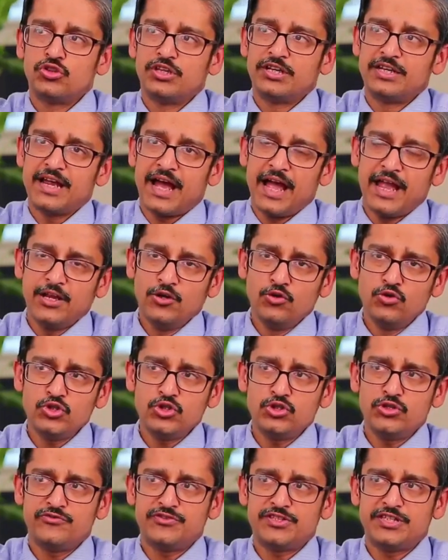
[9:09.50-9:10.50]
the
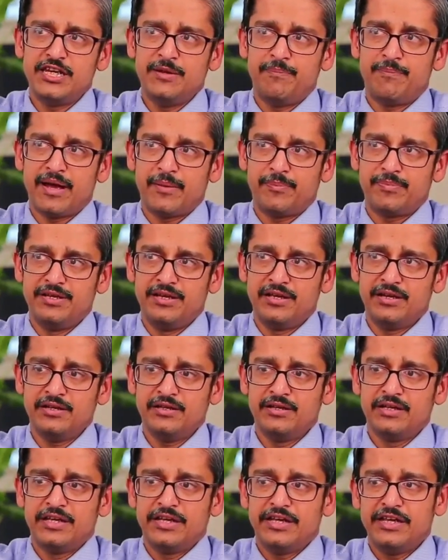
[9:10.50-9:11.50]
diagnosis of sleep
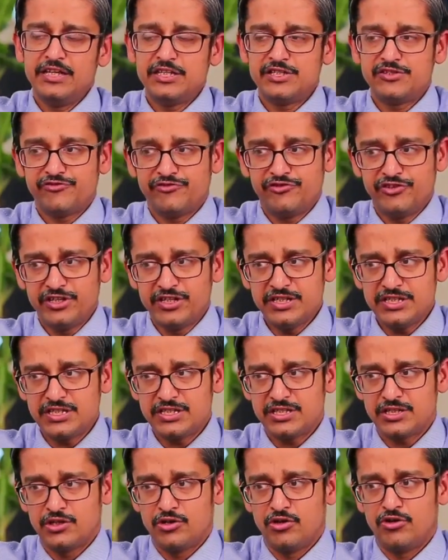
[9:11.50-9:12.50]
apnea is
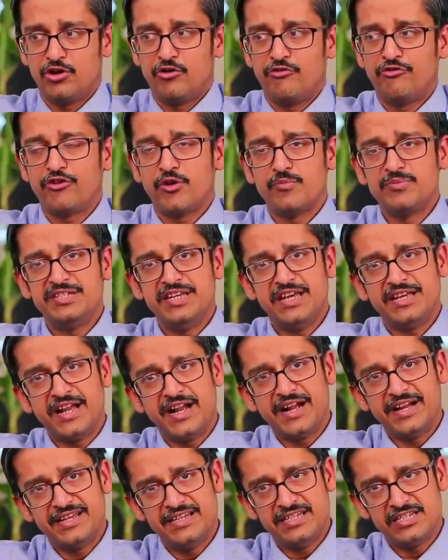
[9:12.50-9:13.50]
first from taking
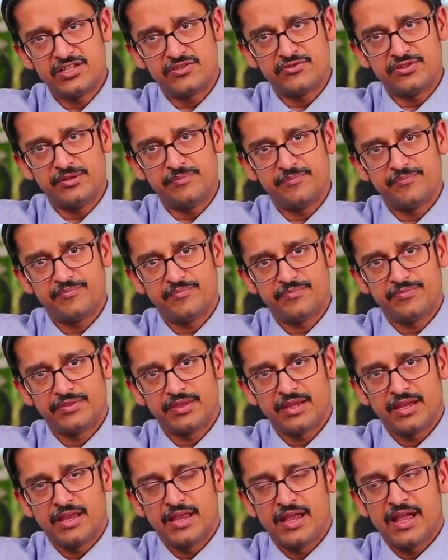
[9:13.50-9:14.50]
a history.
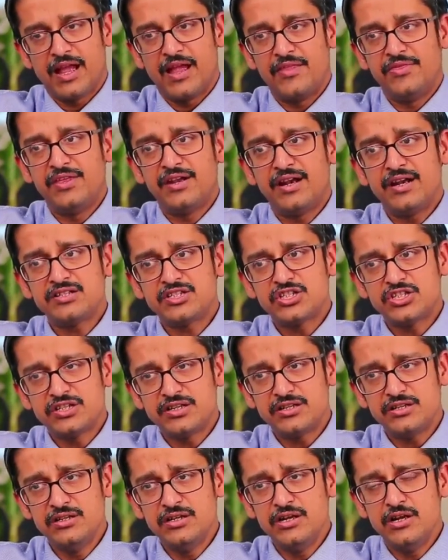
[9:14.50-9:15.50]
And there are
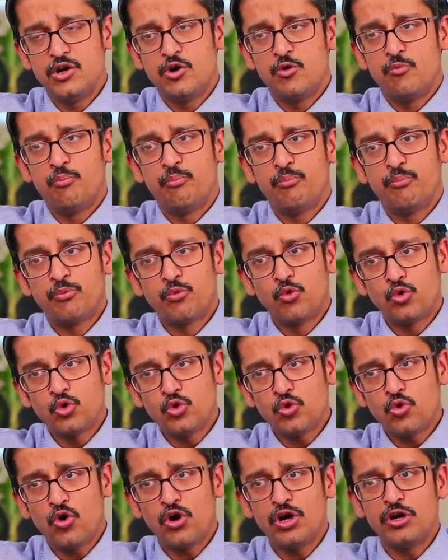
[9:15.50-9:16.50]
certain
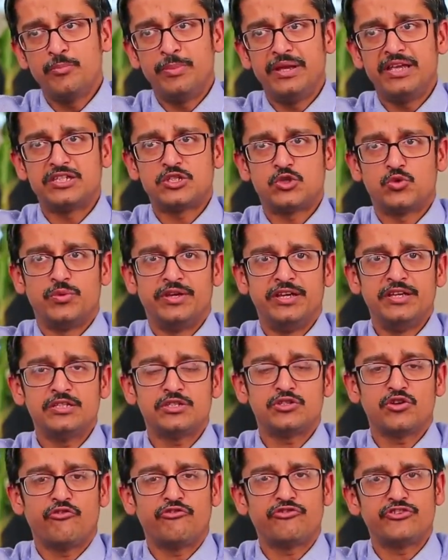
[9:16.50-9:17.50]
protocol-based
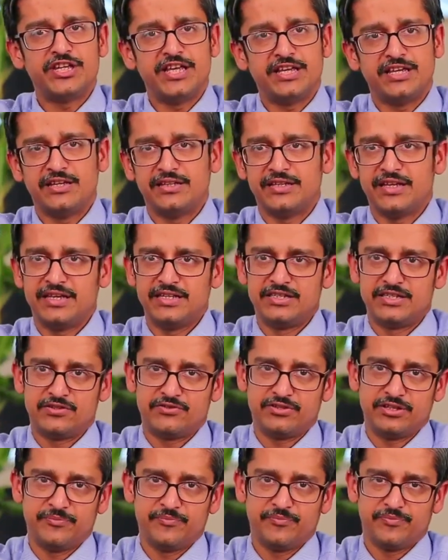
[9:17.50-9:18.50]
ways of taking the
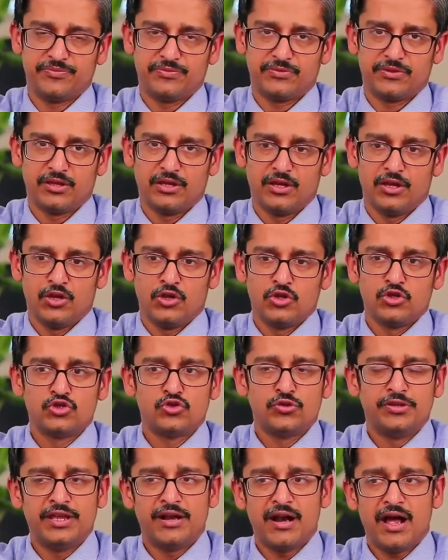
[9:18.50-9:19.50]
history.
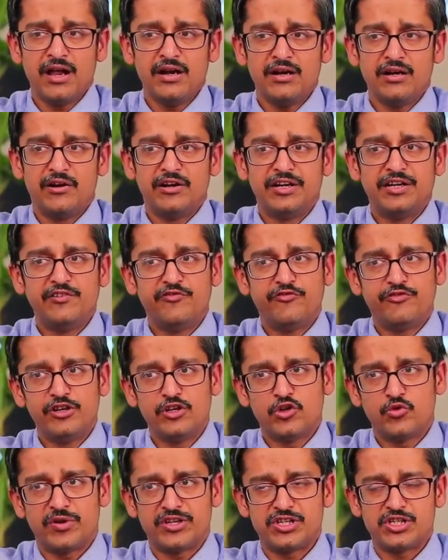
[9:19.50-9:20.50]
So there are
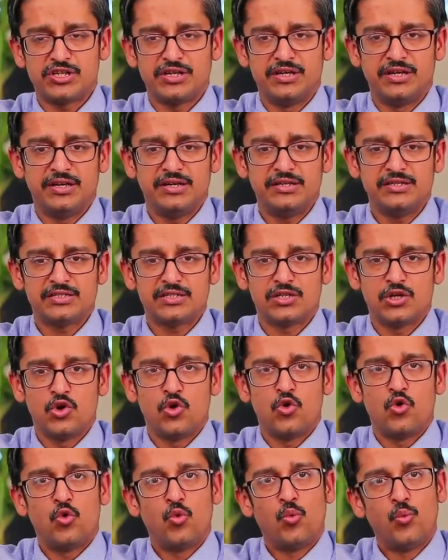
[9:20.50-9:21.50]
different questionnaires.
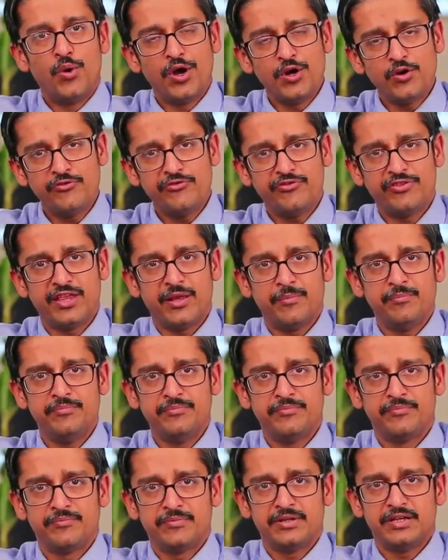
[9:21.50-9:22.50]
One of them
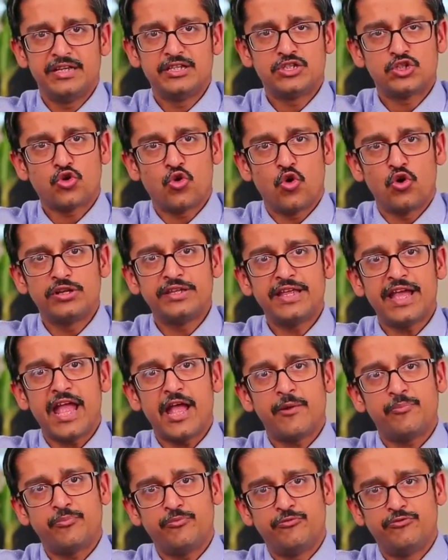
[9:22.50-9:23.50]
is called the
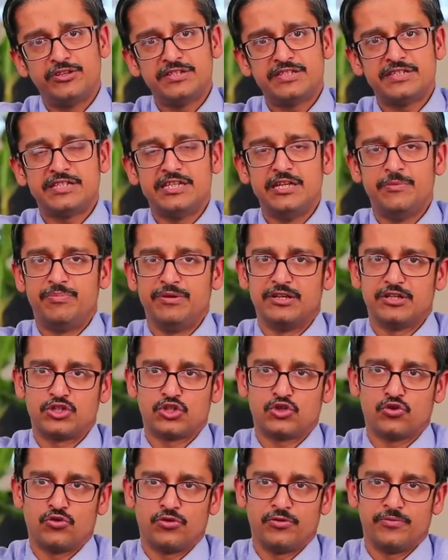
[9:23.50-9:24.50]
Epworth Sleepiness
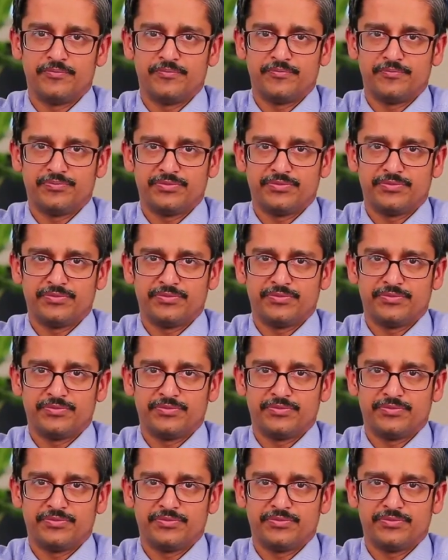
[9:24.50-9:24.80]
Score.